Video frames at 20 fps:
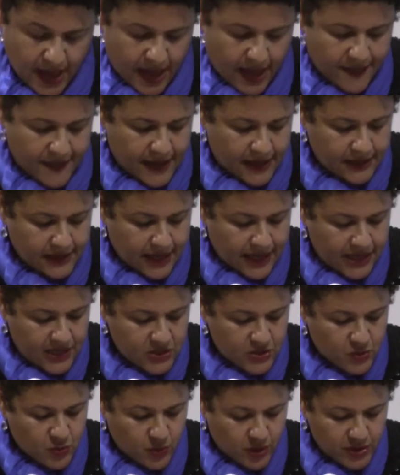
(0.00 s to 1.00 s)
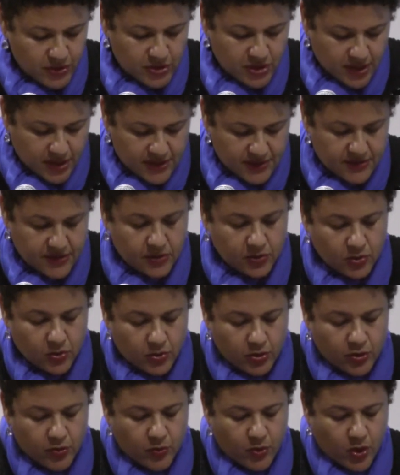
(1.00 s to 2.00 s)
And that last, what does the
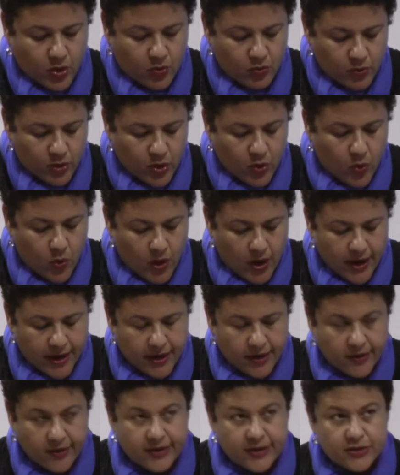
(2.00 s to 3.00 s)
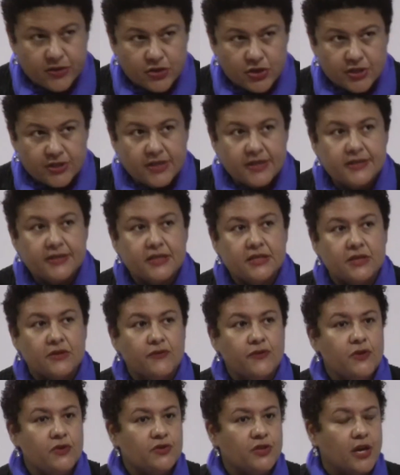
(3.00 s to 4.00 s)
Lord require, is she does this a
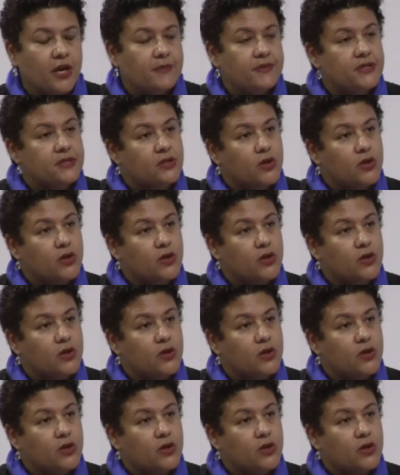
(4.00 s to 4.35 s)
few times.